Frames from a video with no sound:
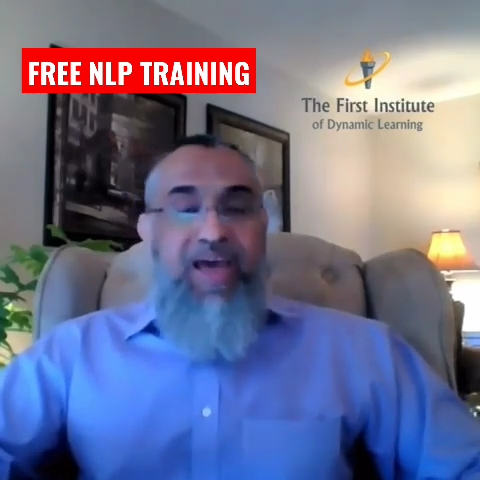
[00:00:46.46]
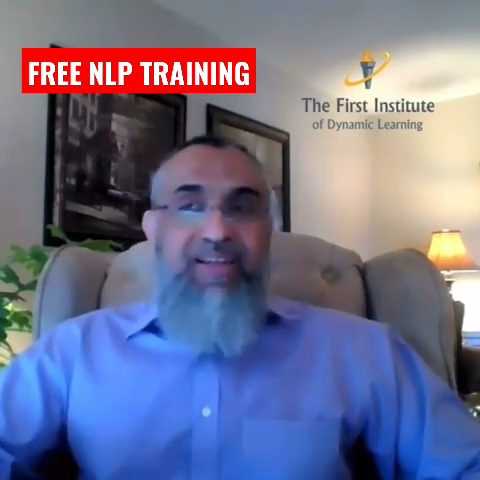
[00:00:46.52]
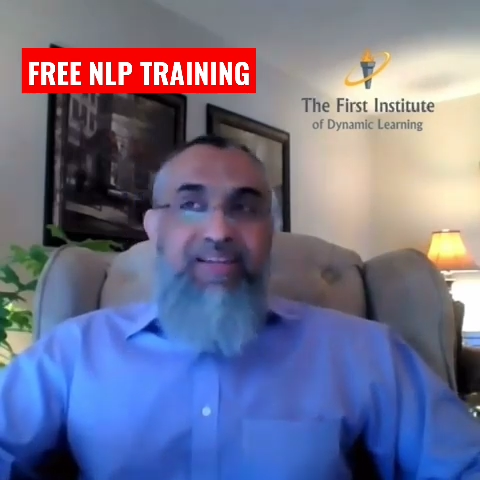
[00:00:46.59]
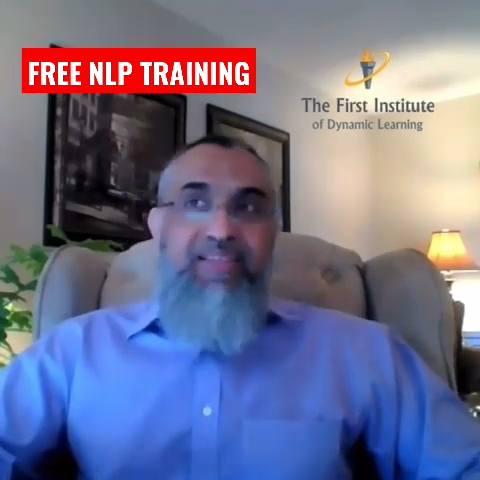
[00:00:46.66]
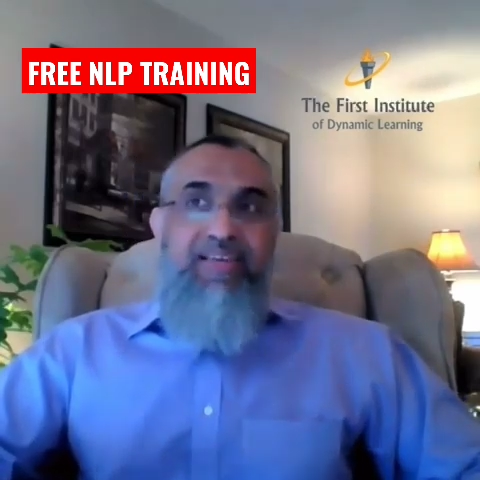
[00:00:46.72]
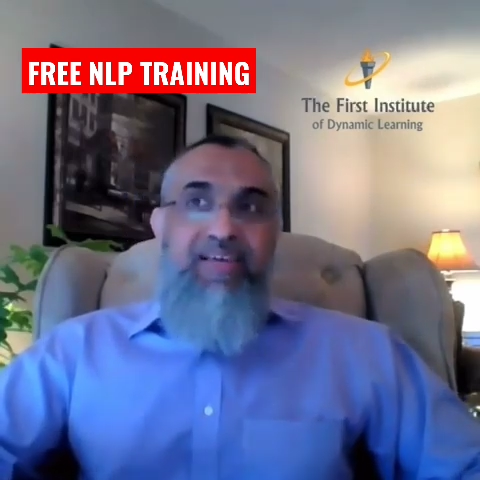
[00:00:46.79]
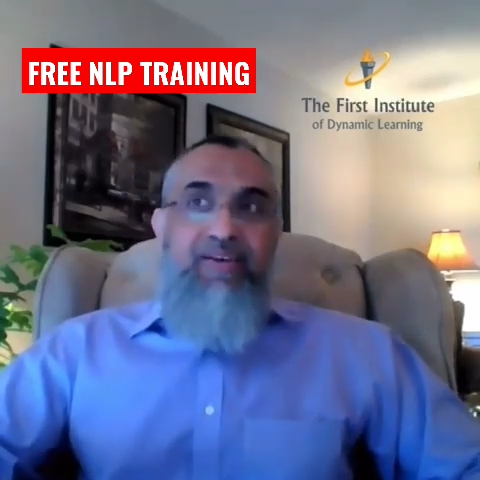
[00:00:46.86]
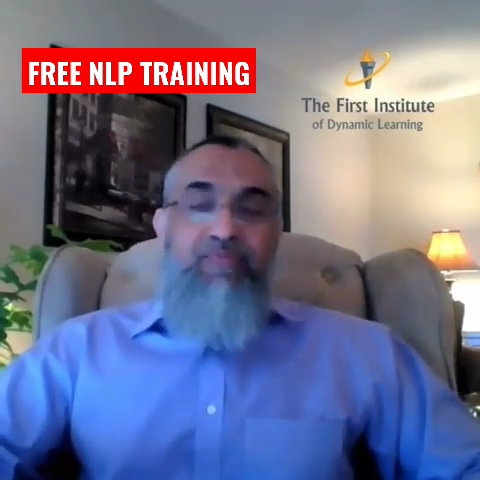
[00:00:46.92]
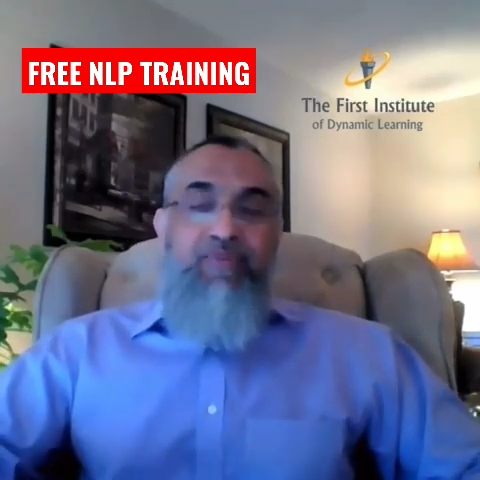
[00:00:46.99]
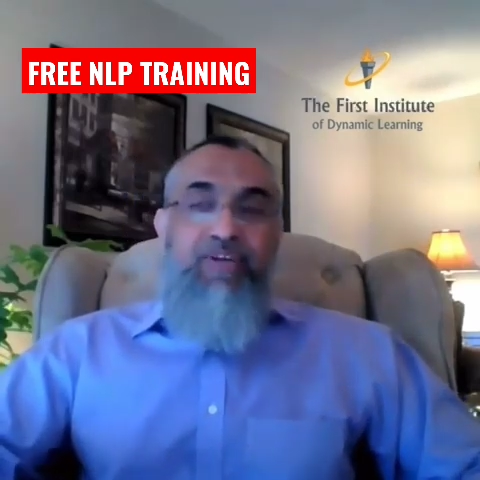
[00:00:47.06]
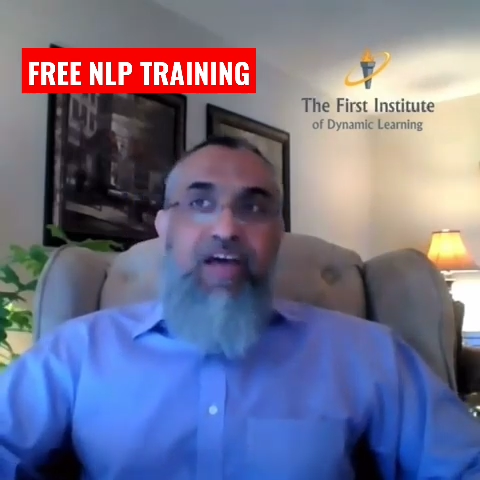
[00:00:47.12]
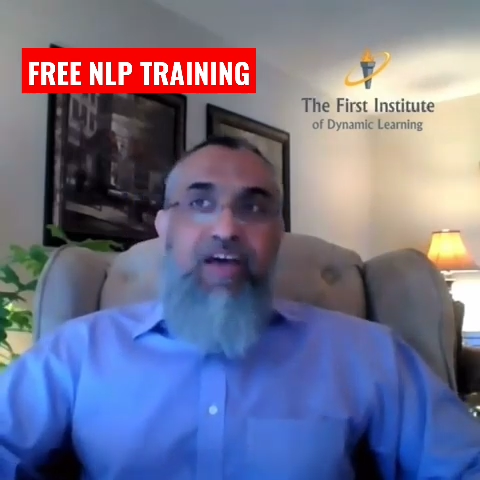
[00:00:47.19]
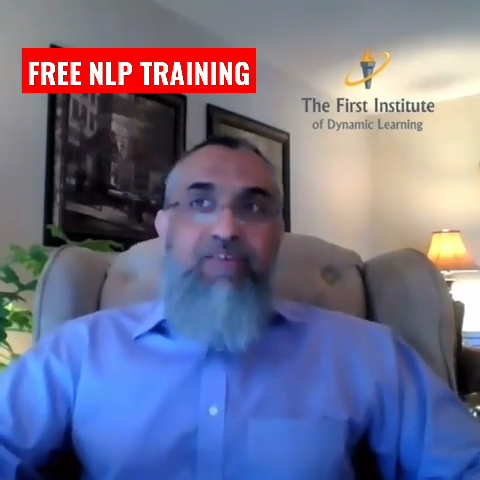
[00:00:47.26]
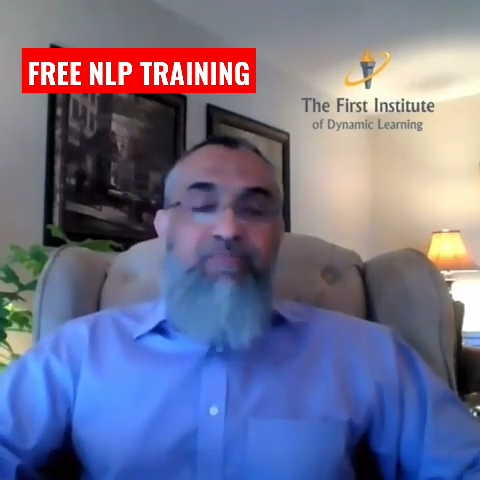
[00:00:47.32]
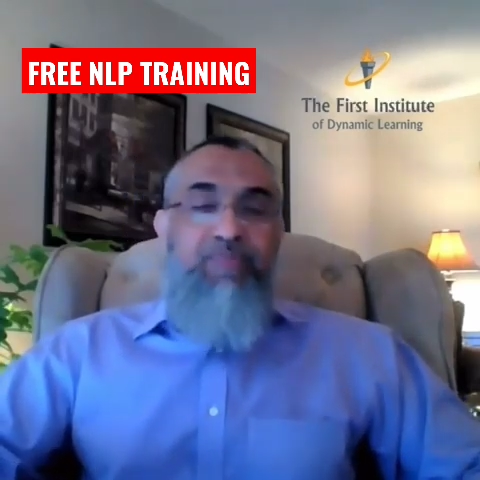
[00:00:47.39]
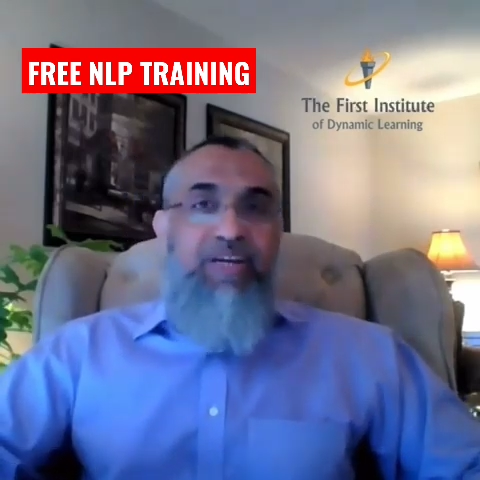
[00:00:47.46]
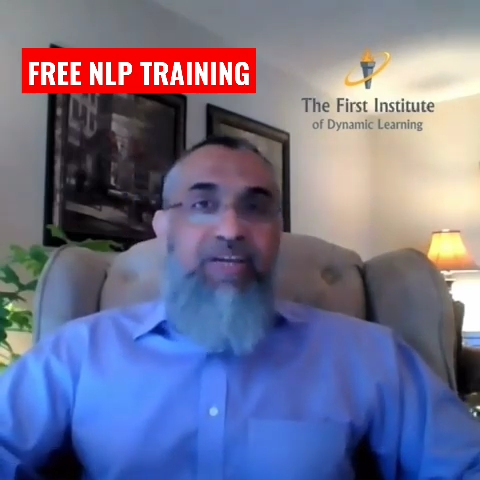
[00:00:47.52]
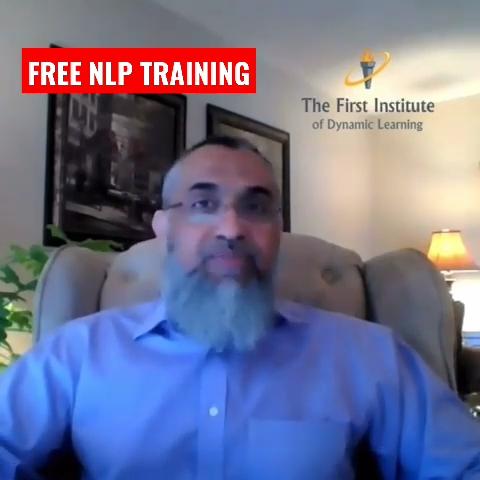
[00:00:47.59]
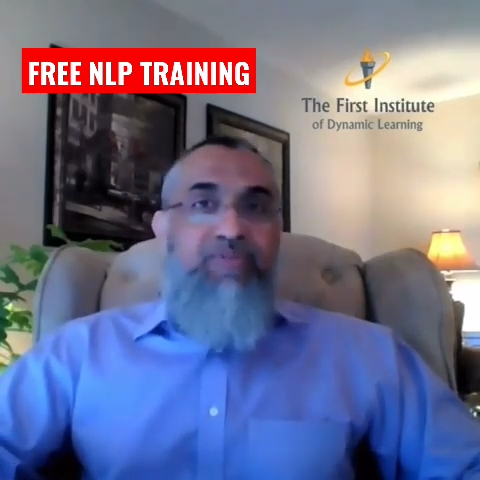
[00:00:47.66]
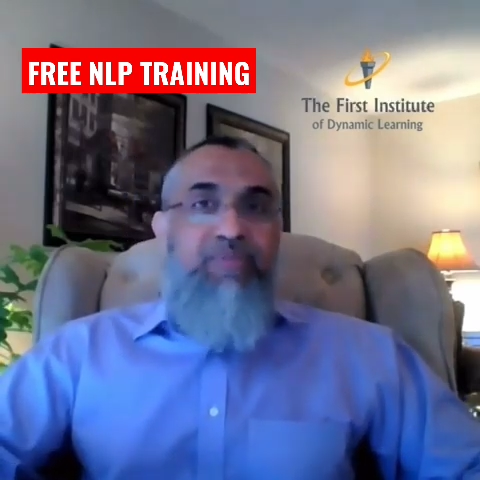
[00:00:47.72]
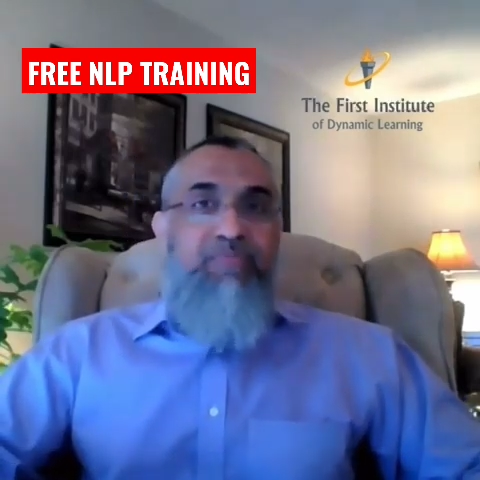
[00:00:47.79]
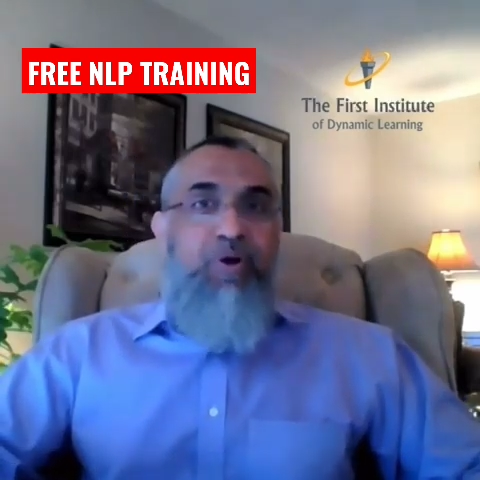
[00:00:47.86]
and then we have
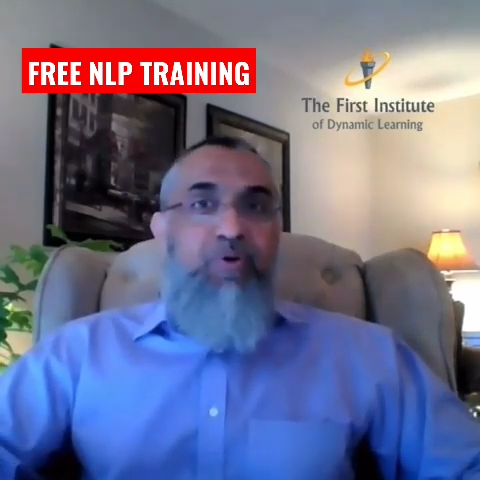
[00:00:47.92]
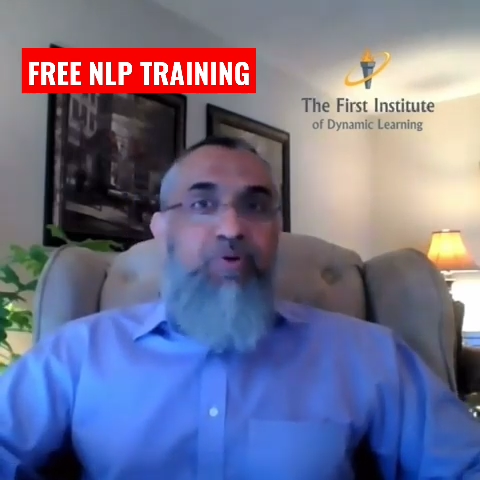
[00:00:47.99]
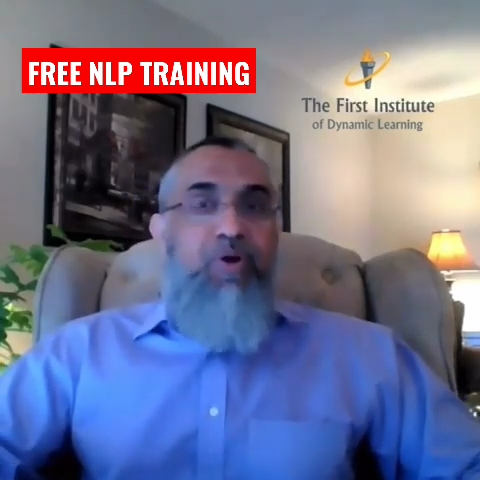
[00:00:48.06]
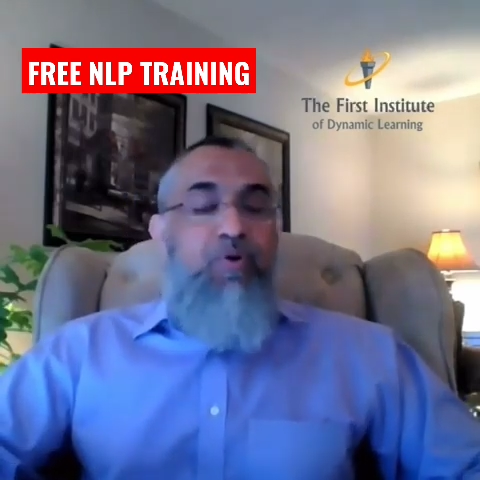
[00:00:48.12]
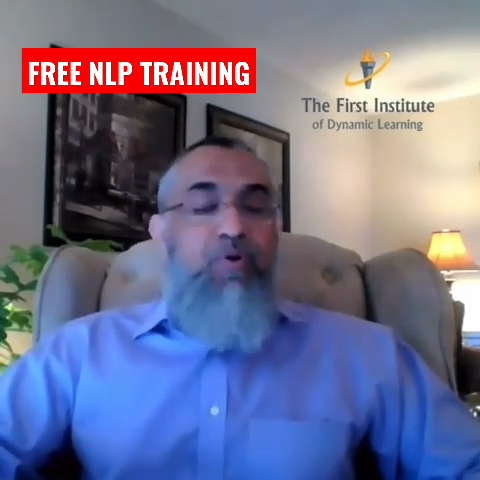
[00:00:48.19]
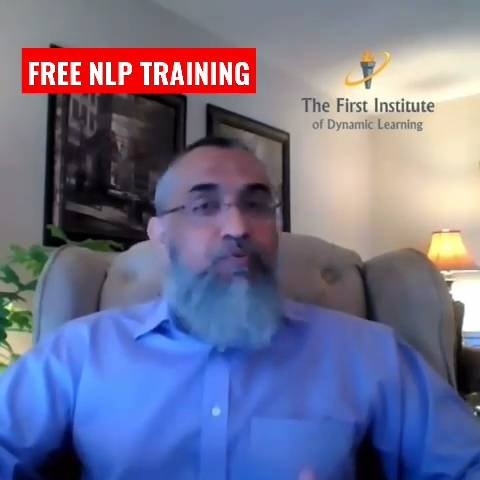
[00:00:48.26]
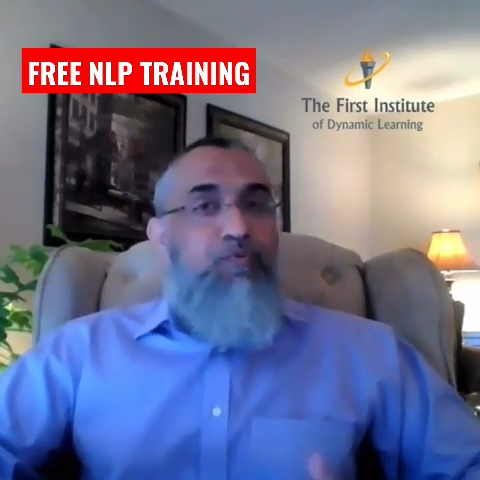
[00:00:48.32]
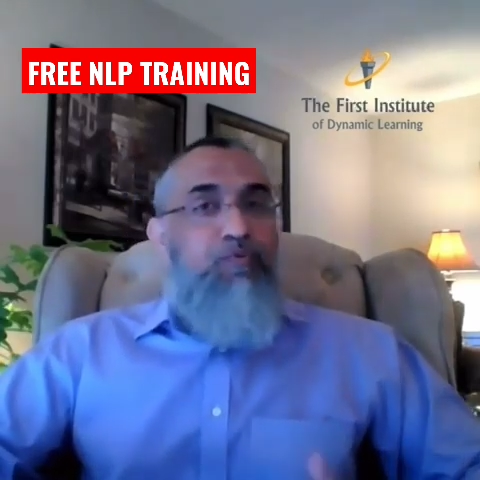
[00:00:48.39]
beliefs about